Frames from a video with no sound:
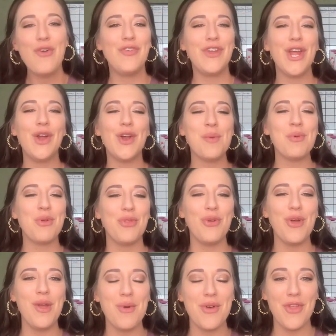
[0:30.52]
Video number
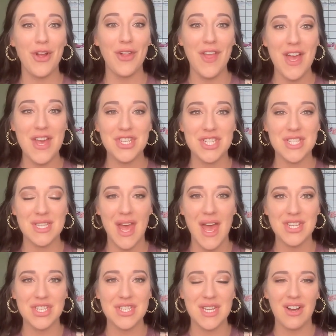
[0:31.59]
3 with our luscious
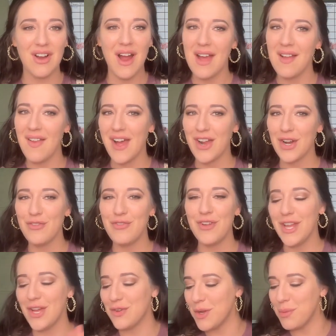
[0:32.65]
lashes and our eyeliner.
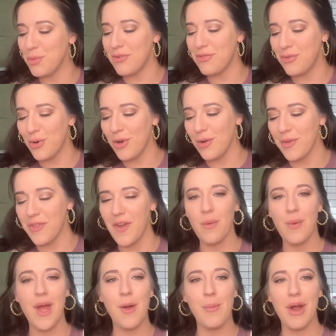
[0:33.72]
Video number 4 with our
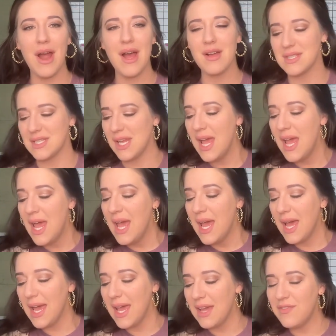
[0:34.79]
wow brows.
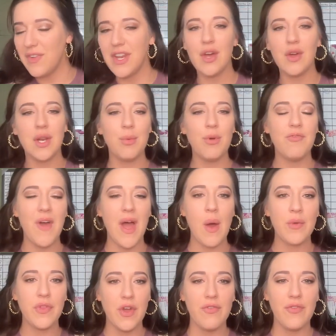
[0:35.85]
And video number
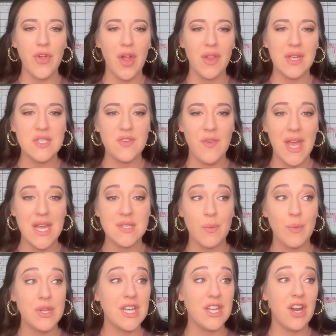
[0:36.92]
5 with our flawless face
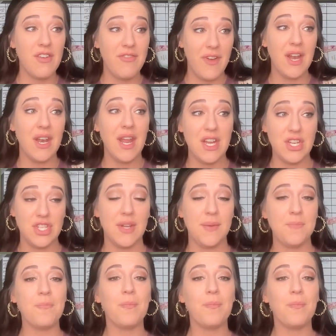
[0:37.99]
when we did our foundation.